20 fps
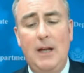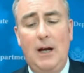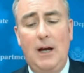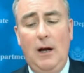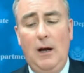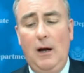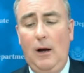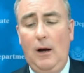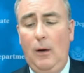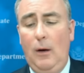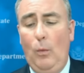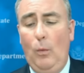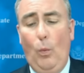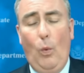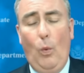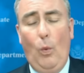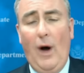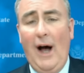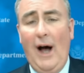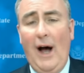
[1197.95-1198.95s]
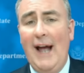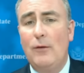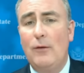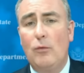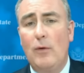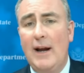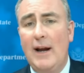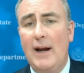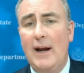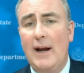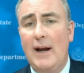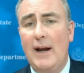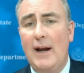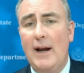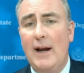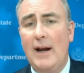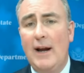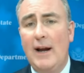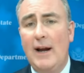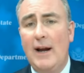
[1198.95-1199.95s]
a, a wide range
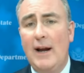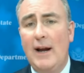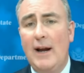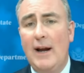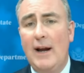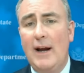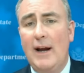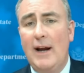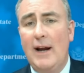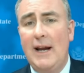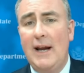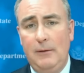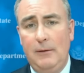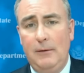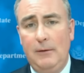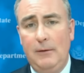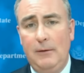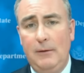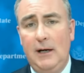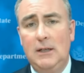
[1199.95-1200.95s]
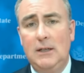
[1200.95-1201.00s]
of needs out there.